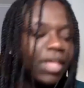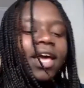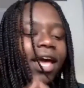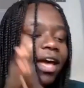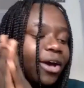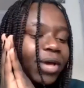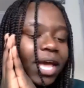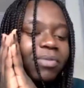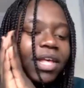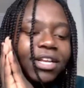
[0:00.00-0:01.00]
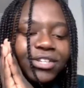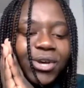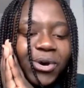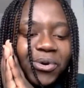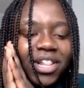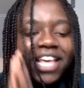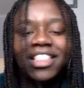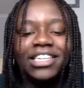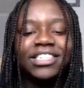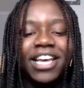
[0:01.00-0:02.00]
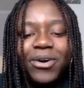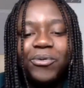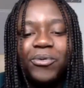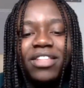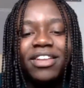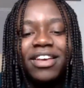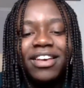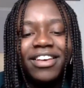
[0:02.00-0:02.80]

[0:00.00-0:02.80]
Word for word: Okay, so like this, when